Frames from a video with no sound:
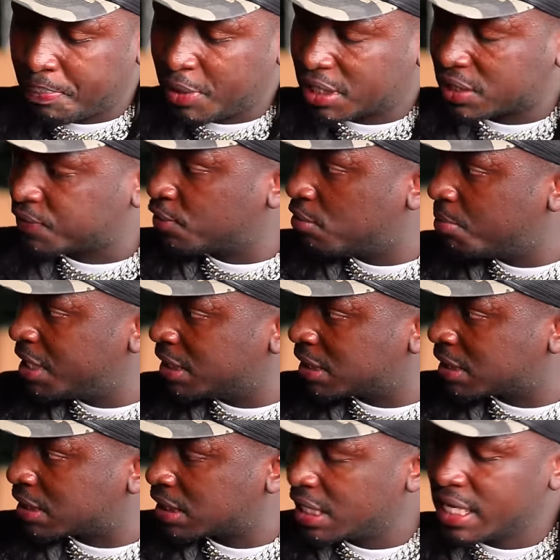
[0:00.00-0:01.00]
Peaceful
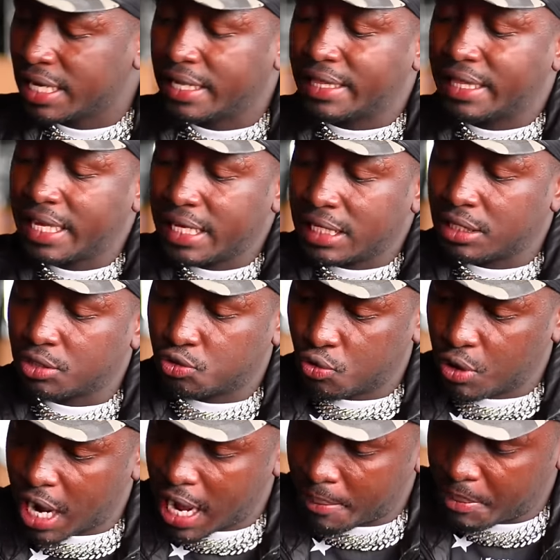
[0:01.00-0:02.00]
means. Then,
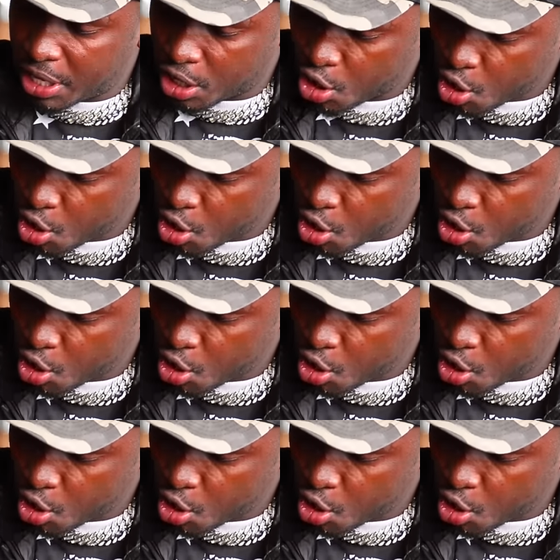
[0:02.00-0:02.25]
tugambe,